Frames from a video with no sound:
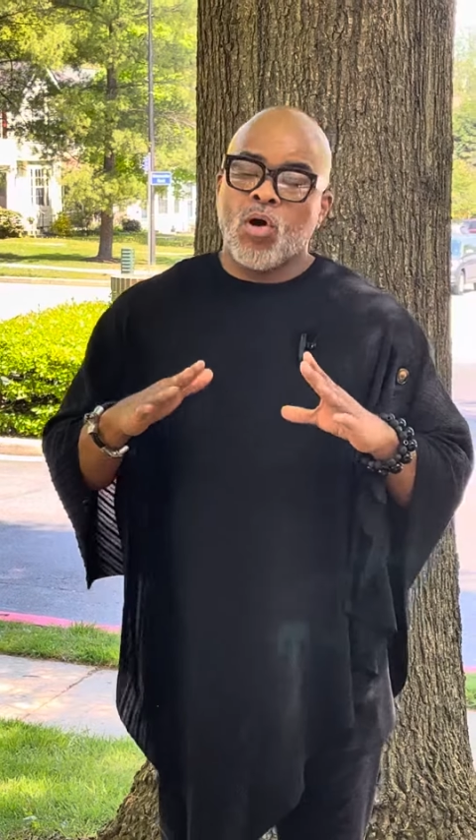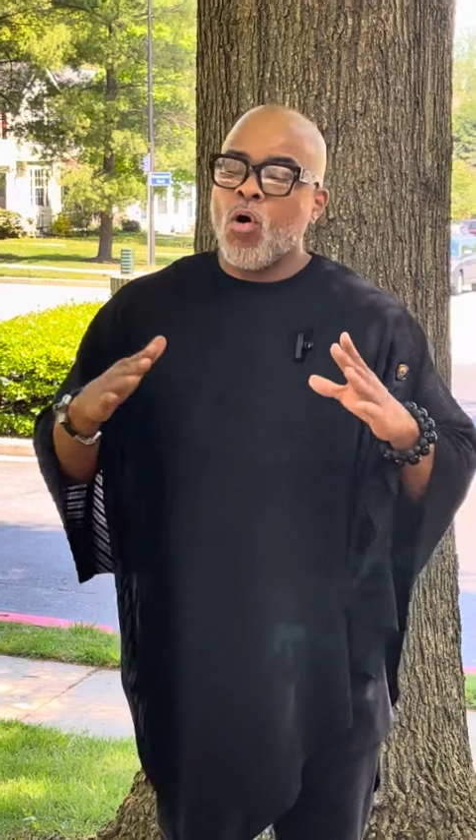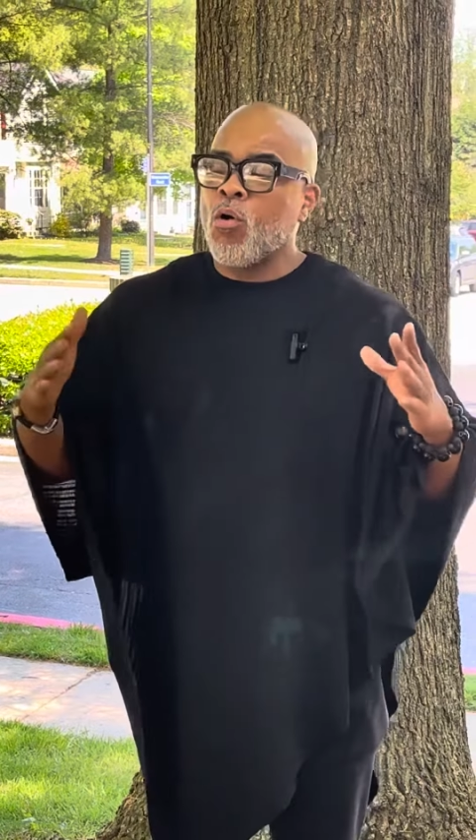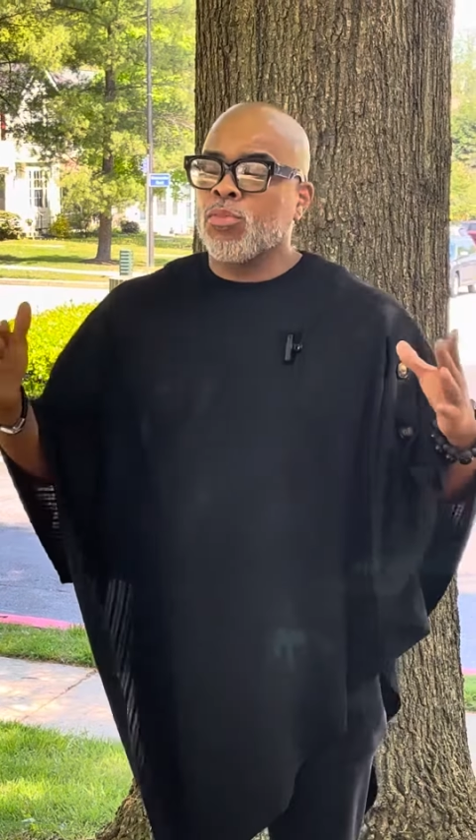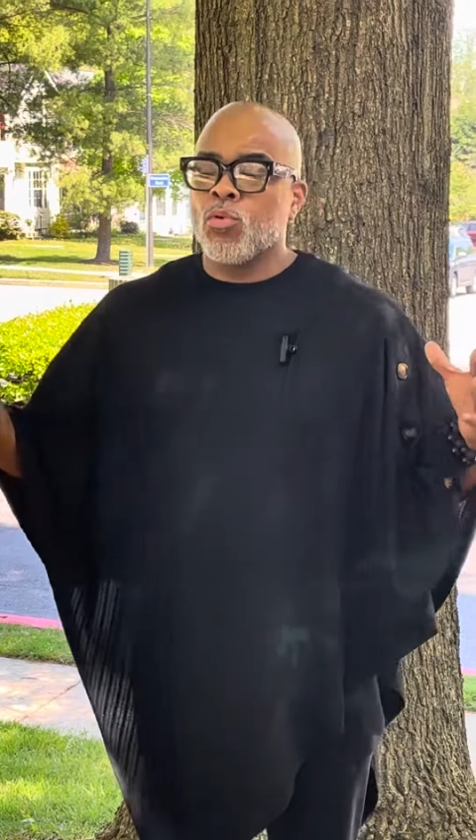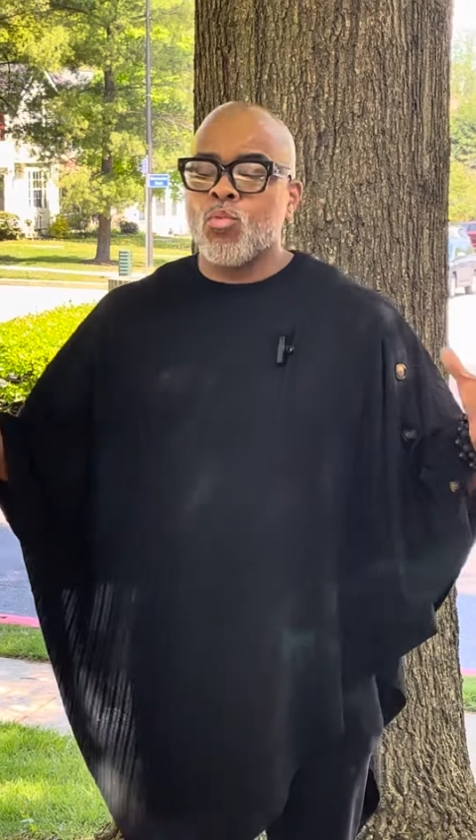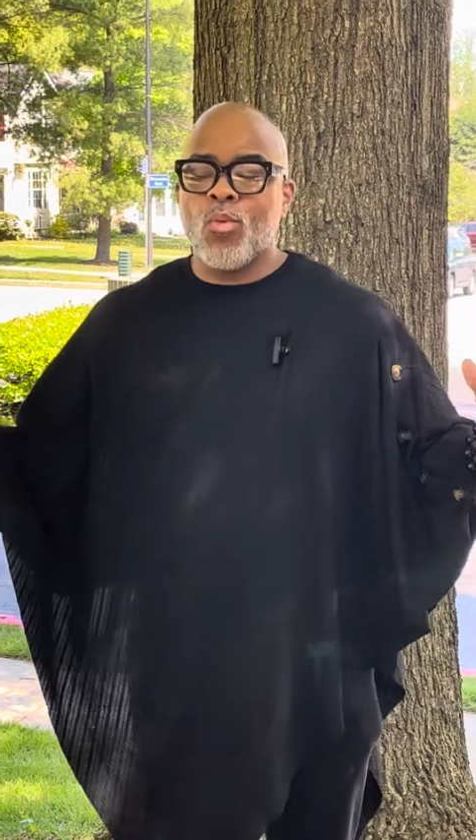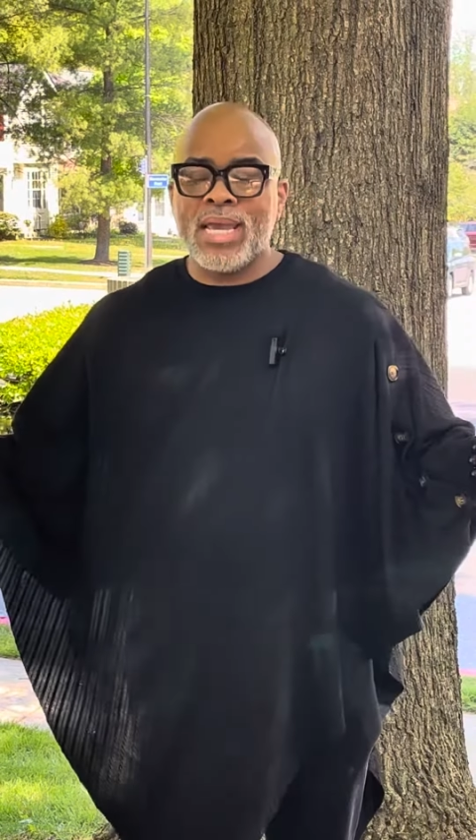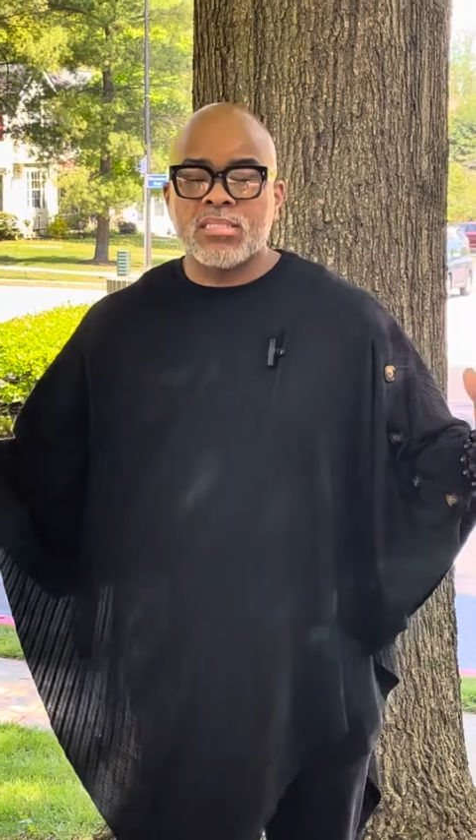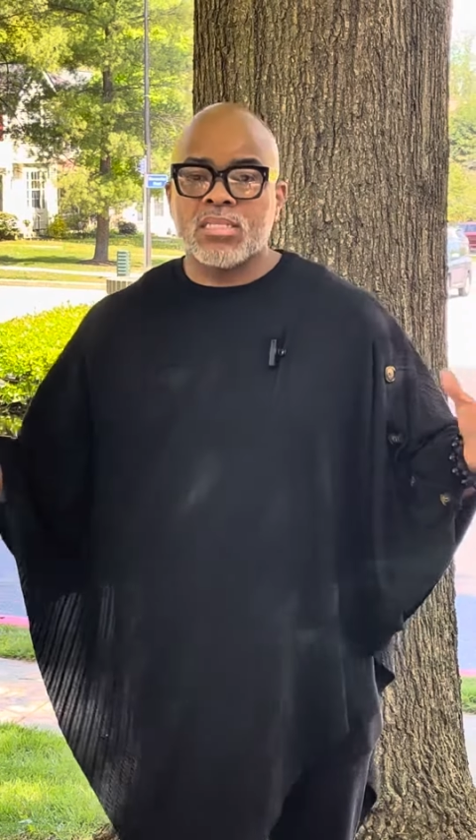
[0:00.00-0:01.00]
all the
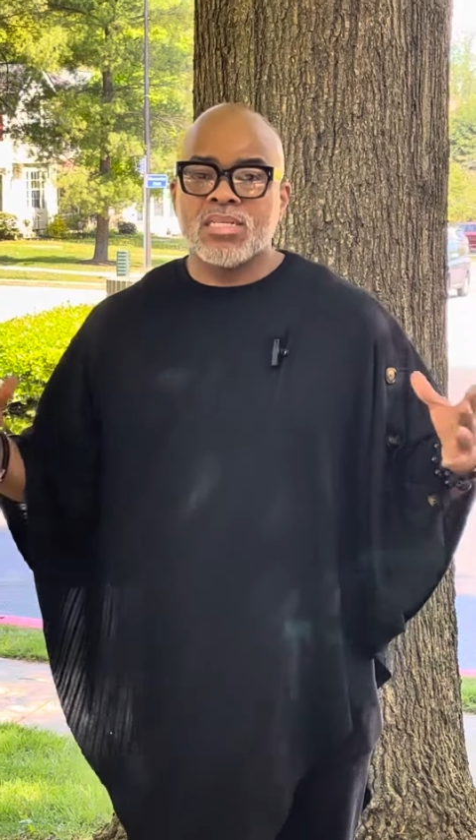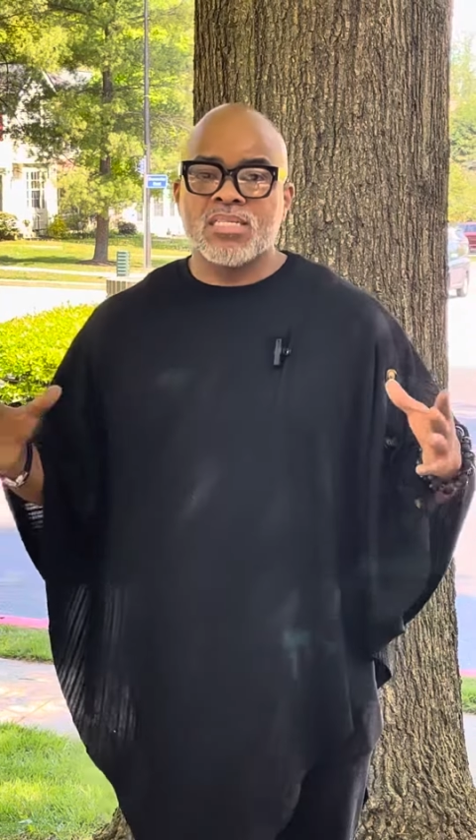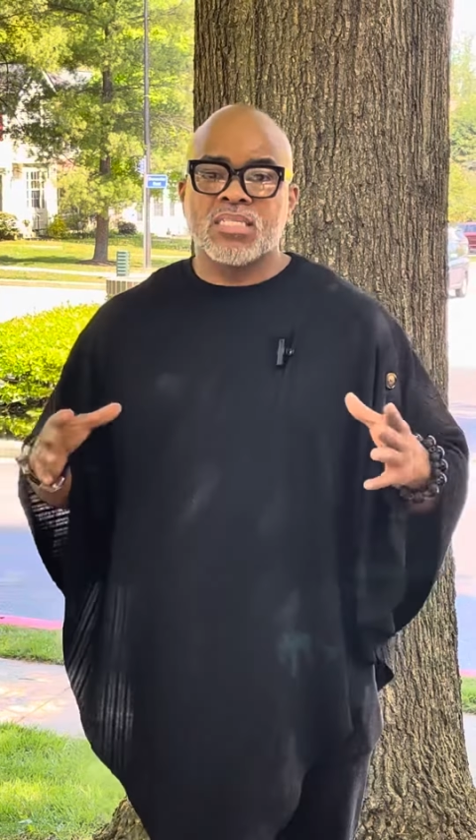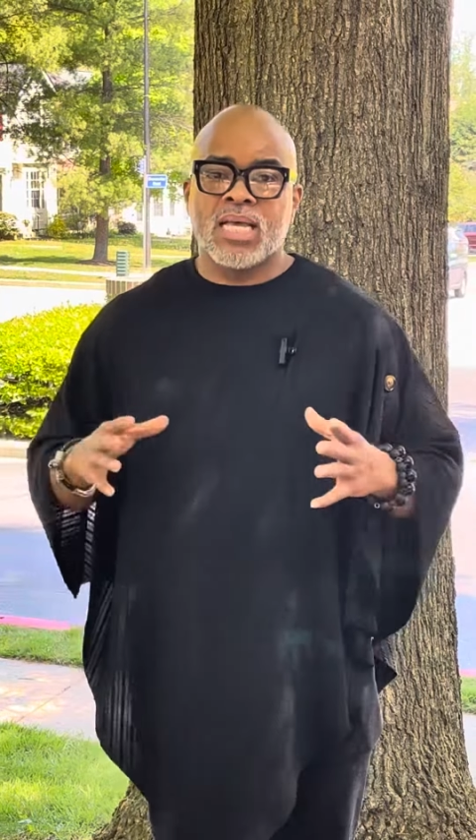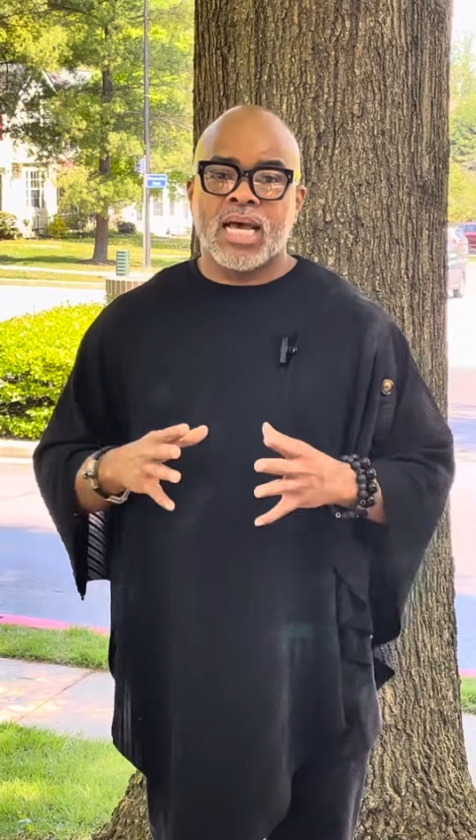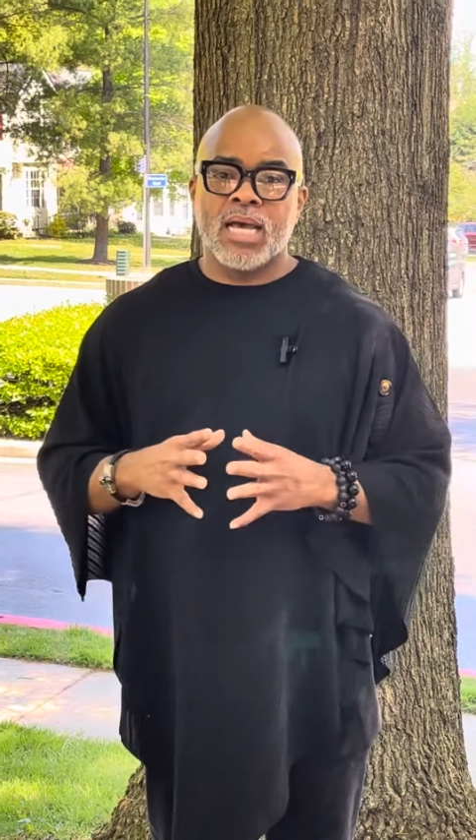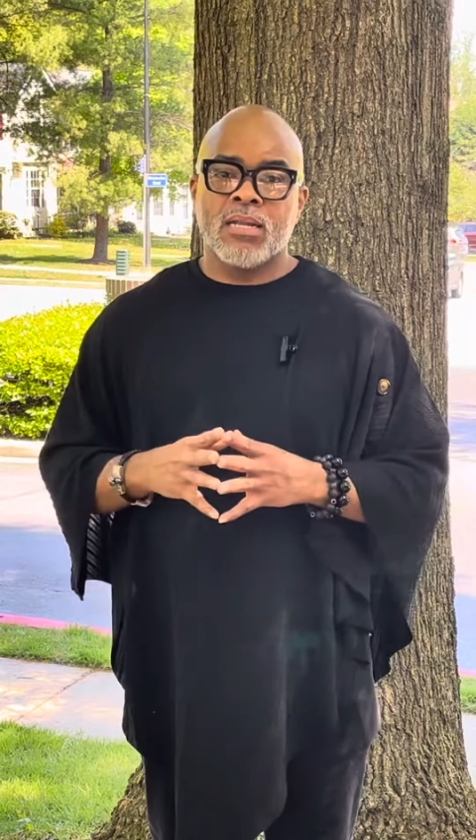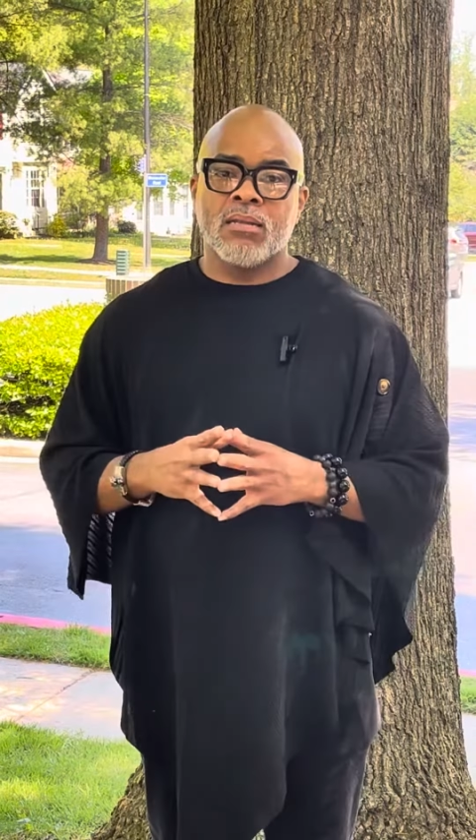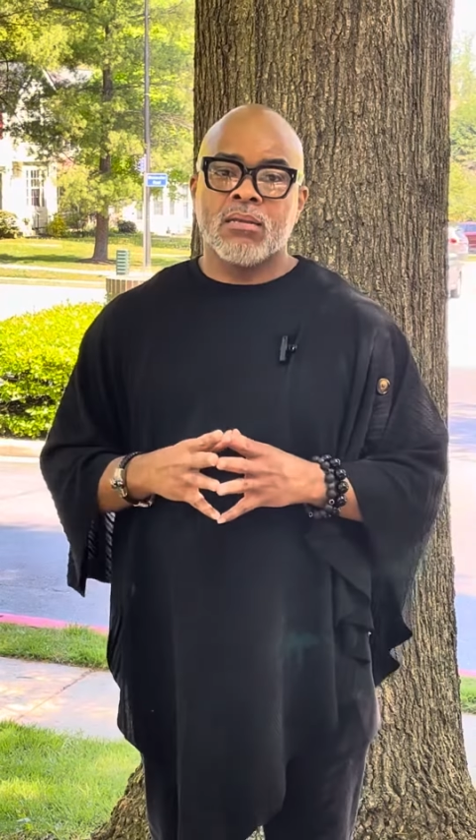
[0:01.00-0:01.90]
weights aside